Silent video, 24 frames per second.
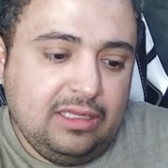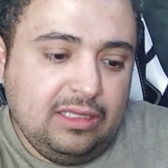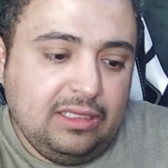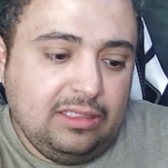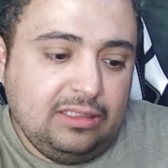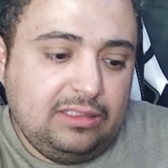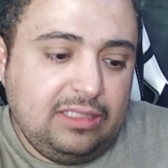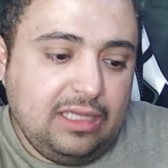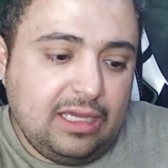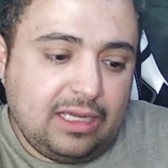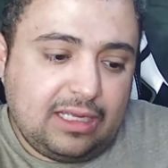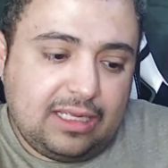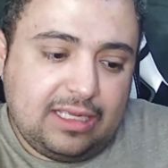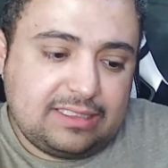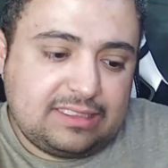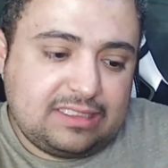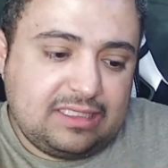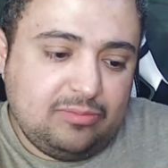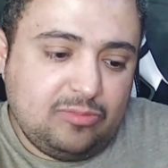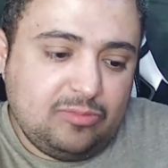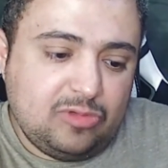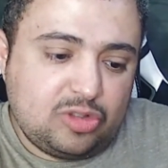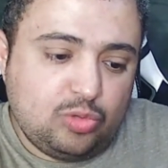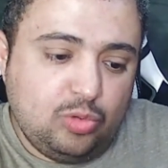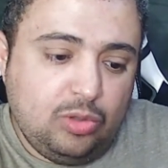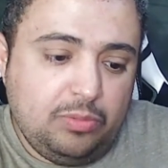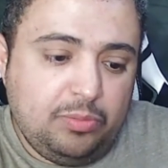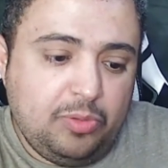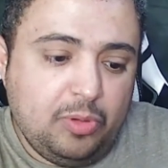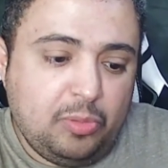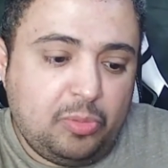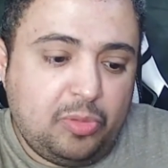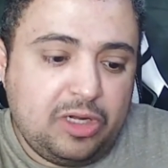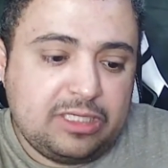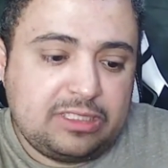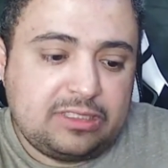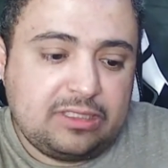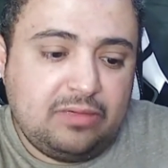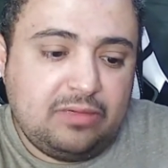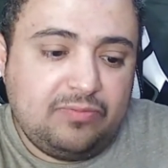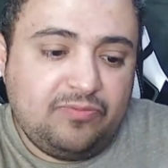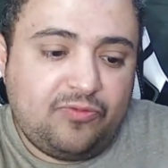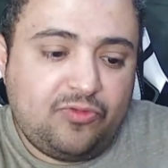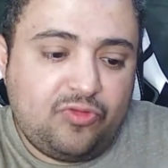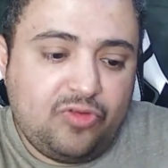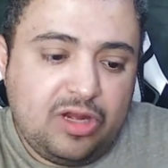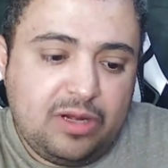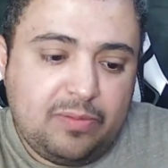Dear customers, we prepare some
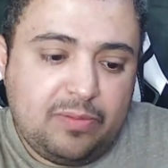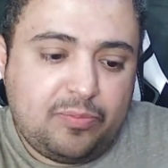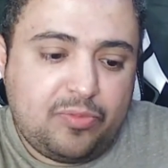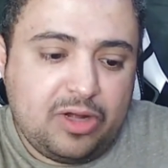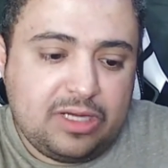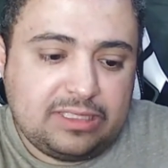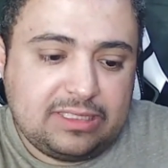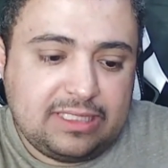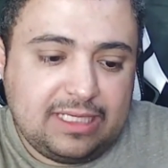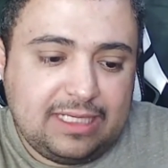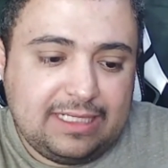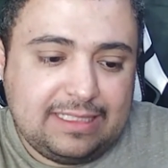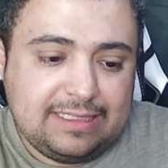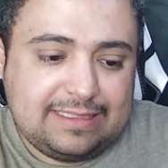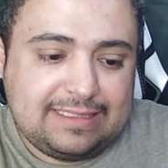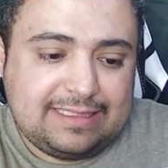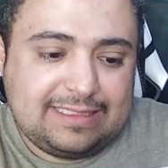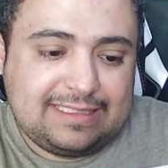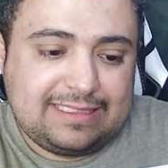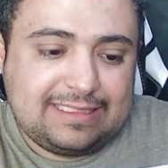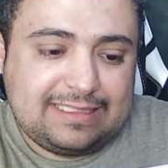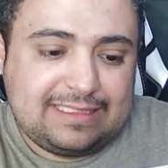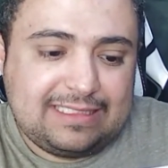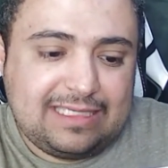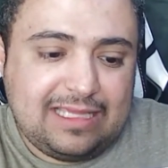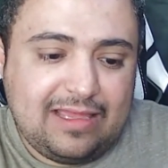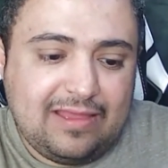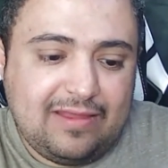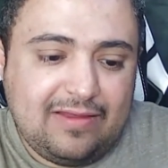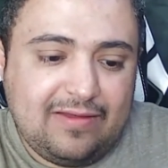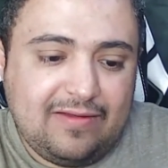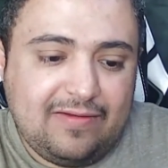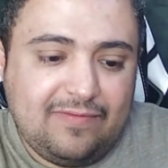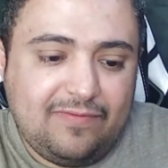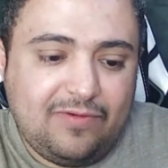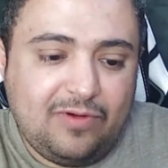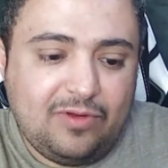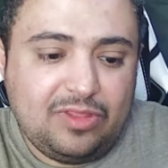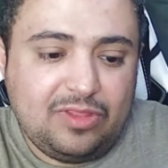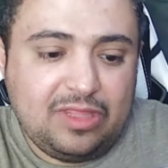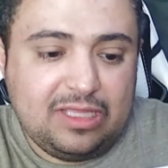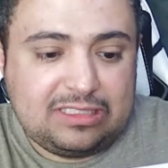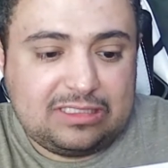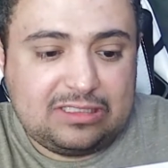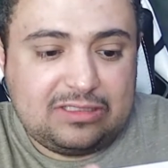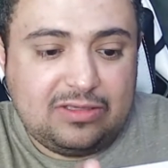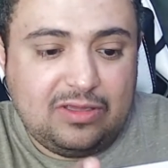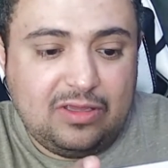free presents for
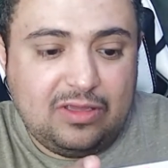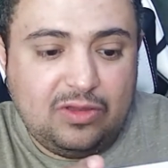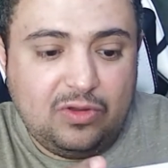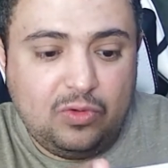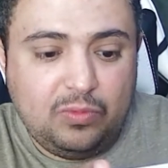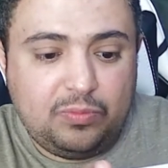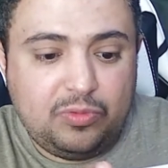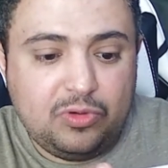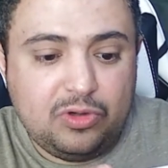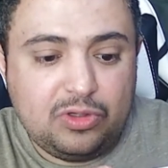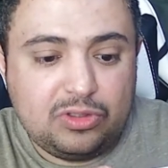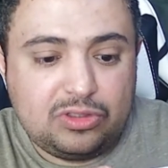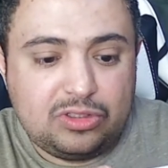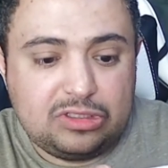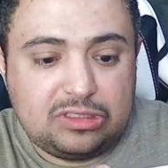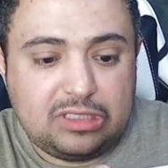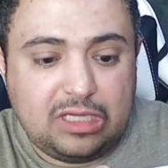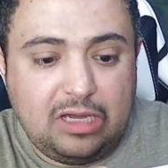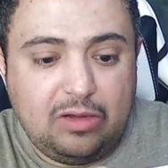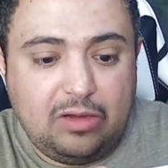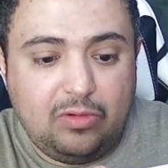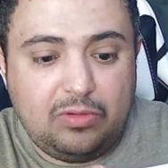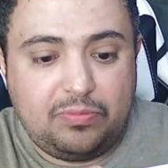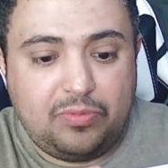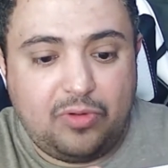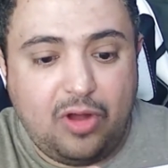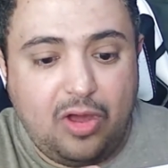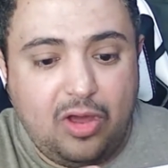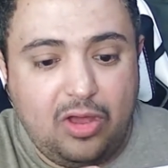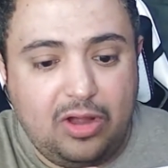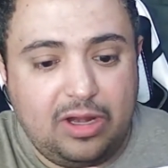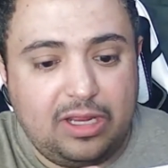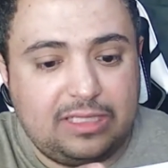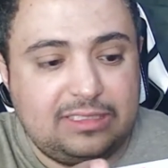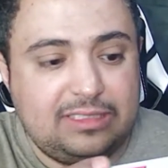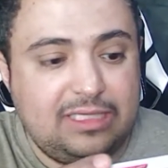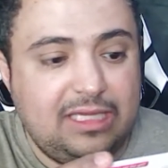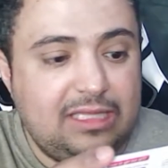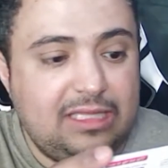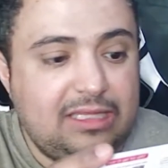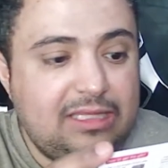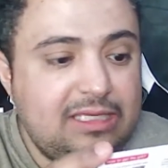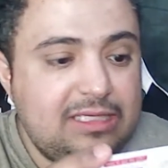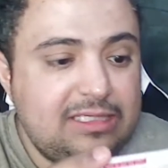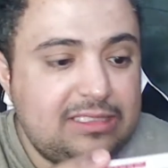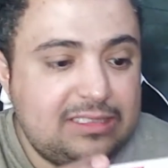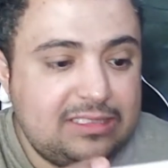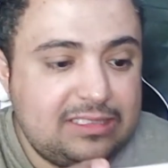this who purchase our products at
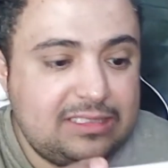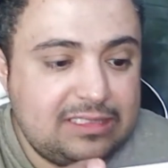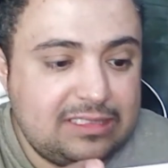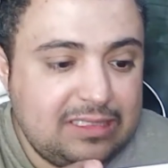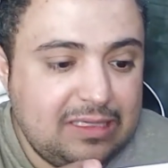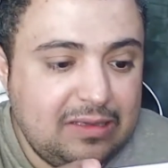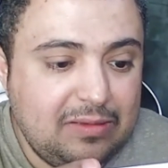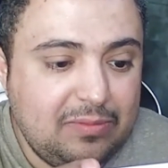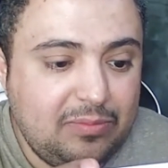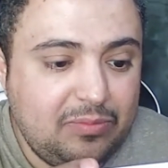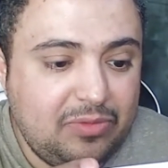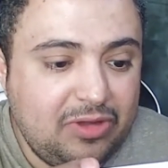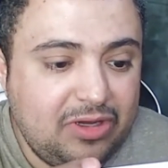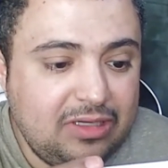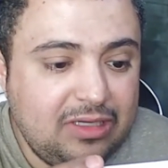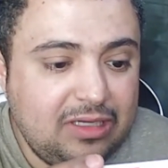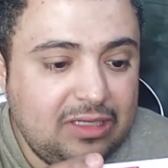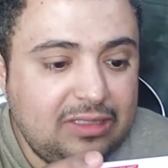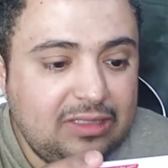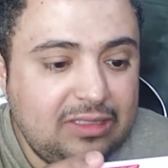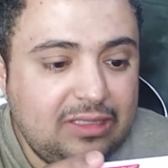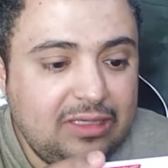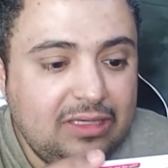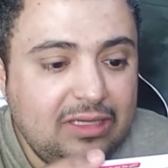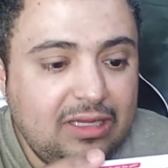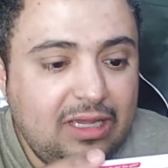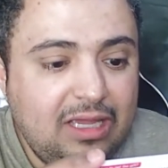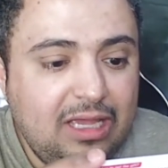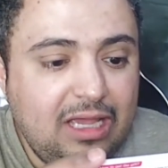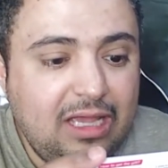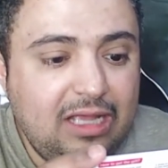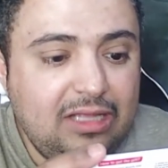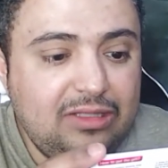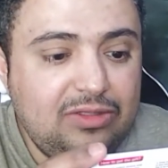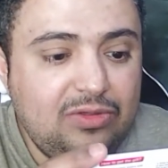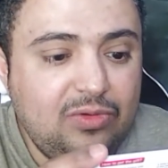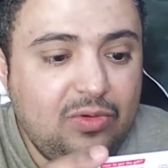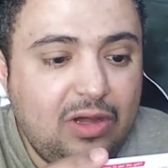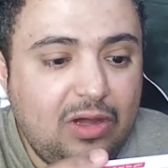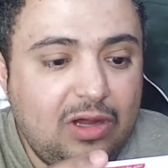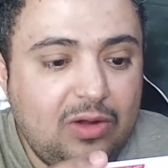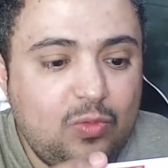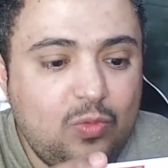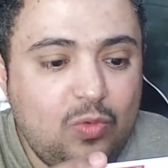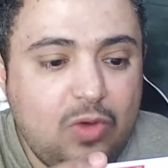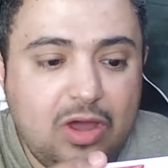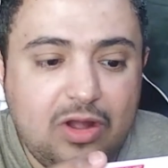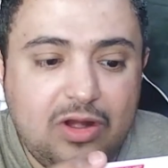this period, and you are
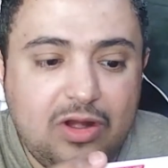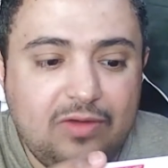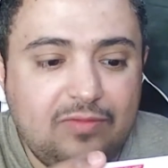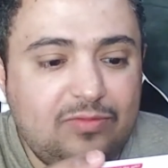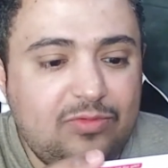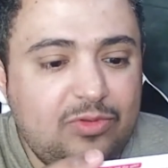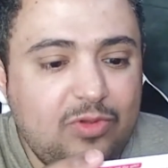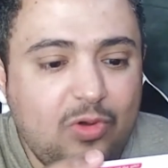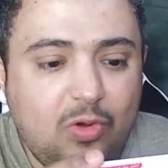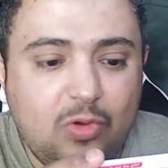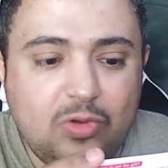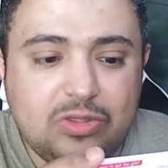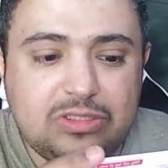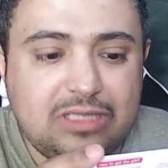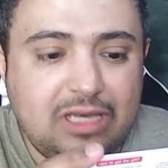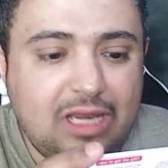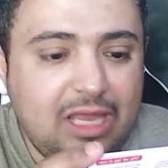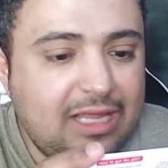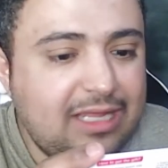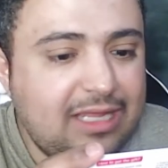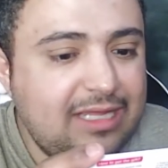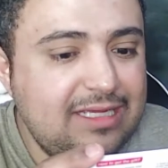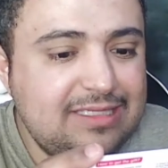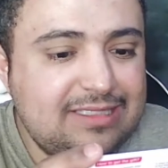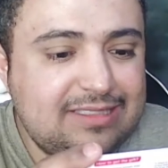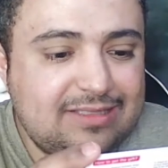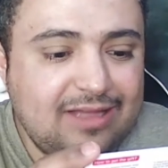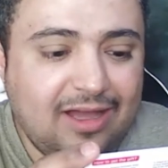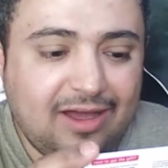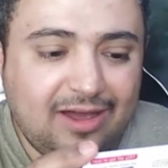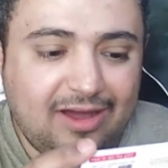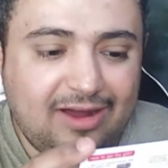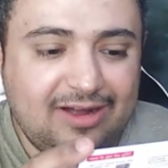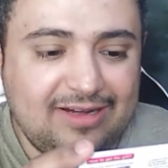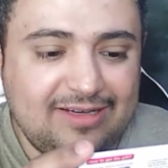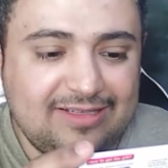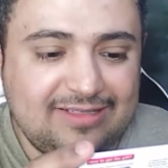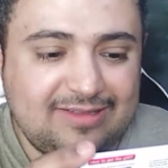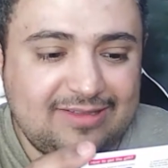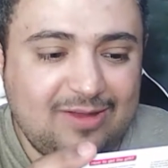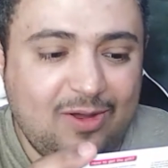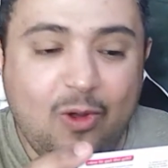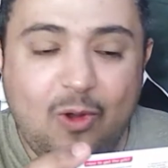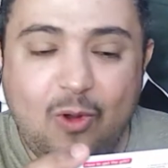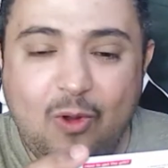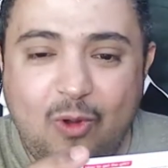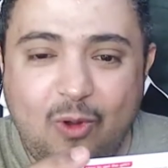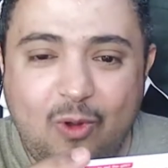one of those lucky stars.
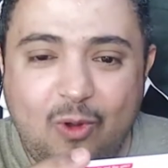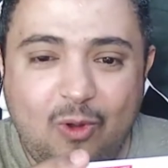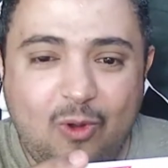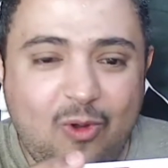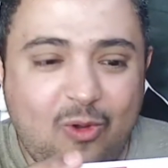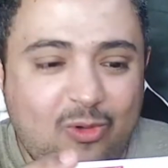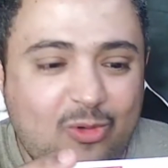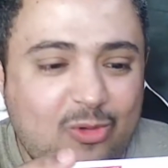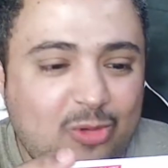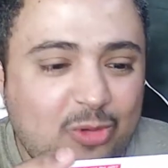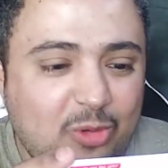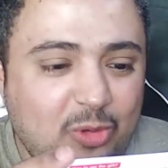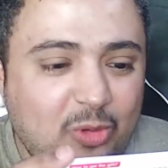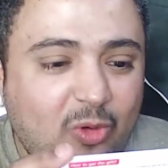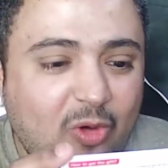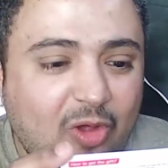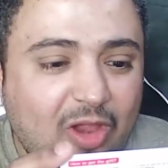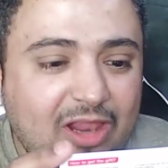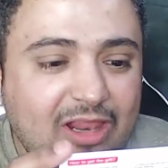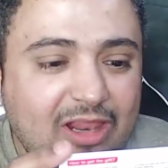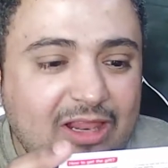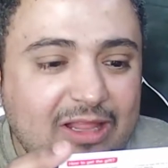Oh, cool.